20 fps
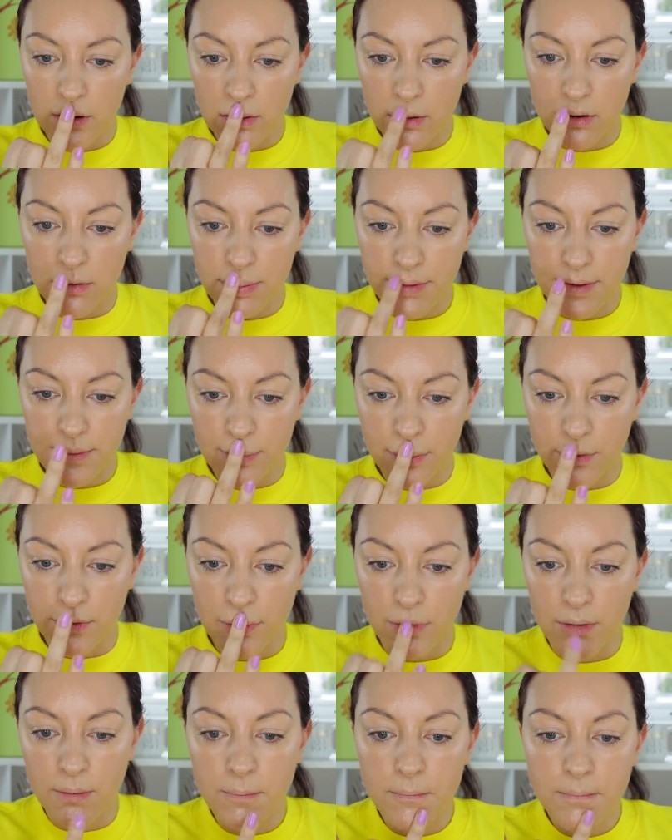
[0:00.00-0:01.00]
A lot of
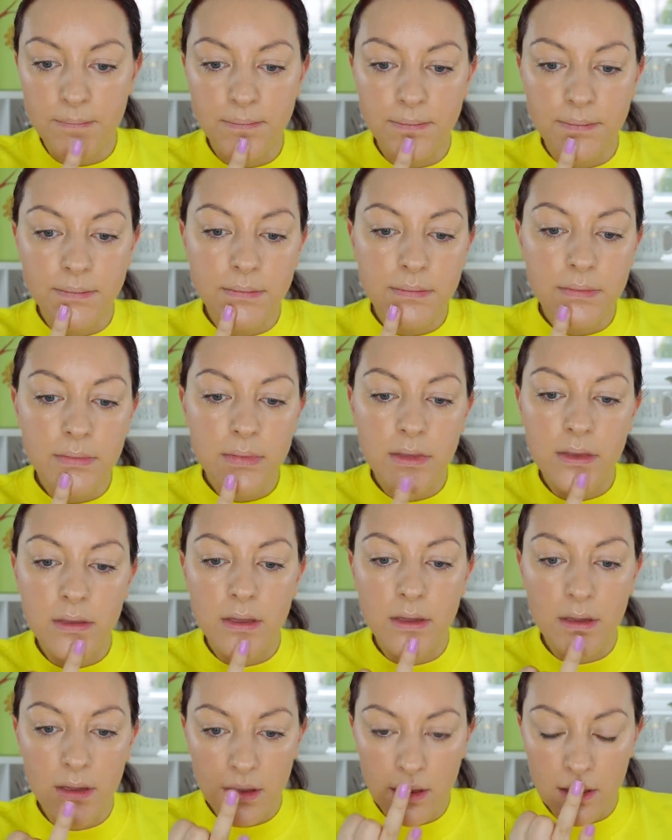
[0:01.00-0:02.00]
people
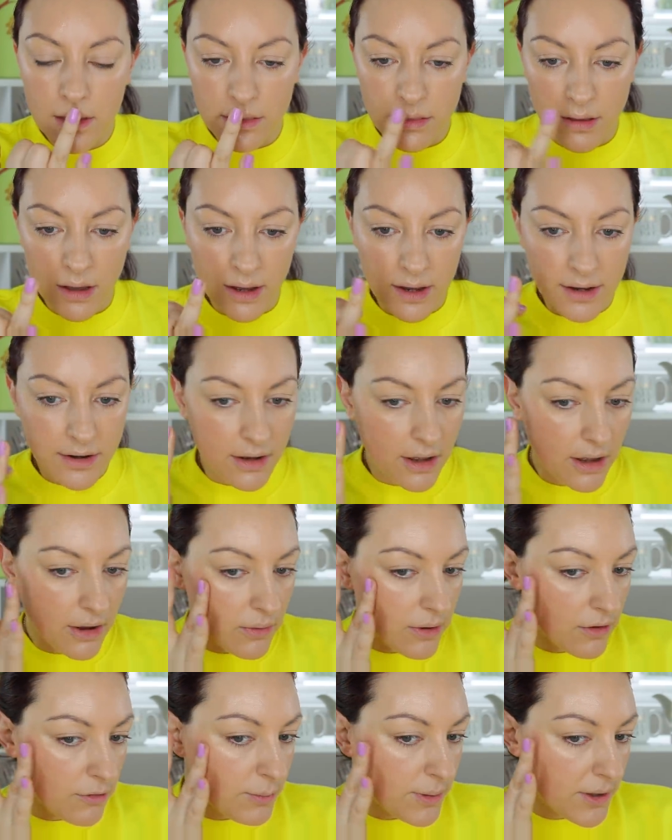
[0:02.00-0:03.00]
that I
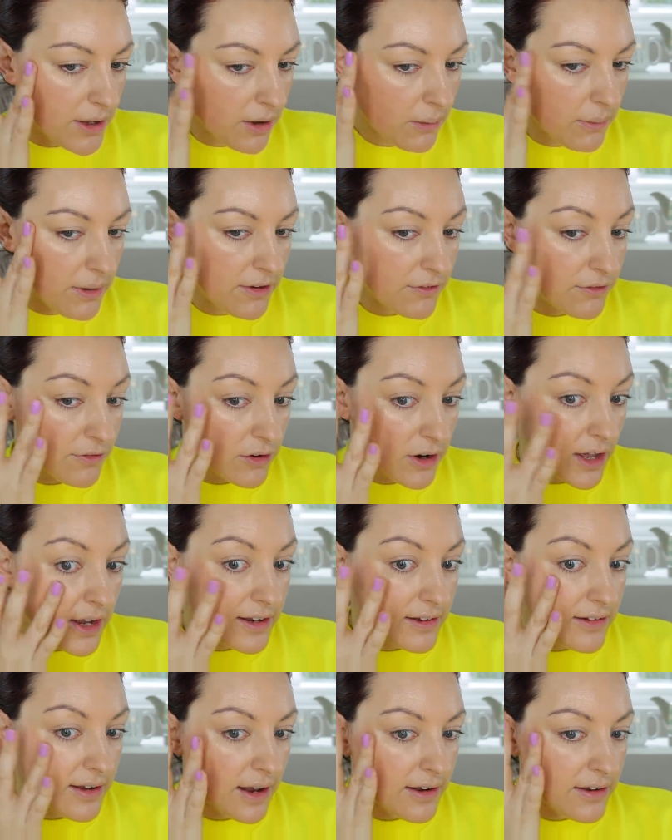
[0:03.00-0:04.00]
know have been going for
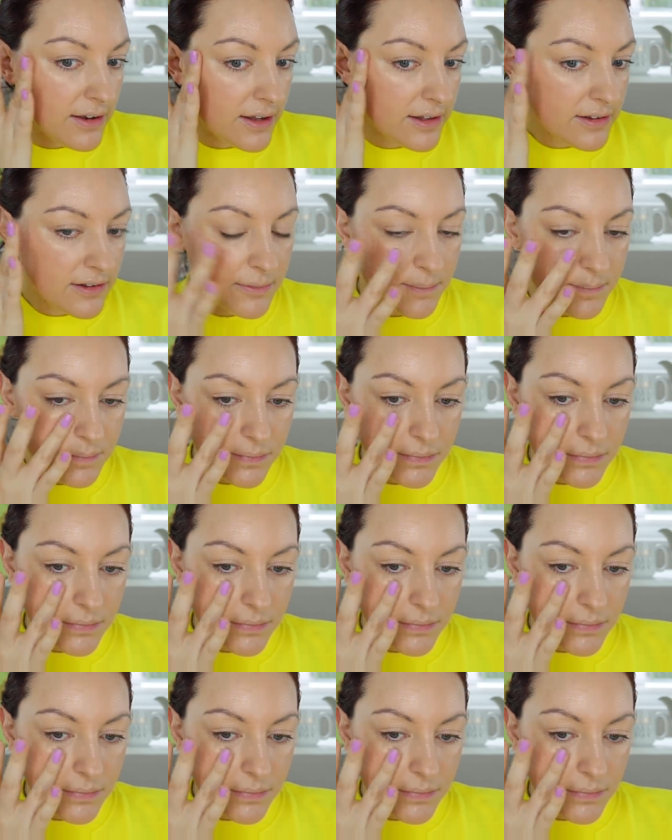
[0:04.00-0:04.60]
like ten years.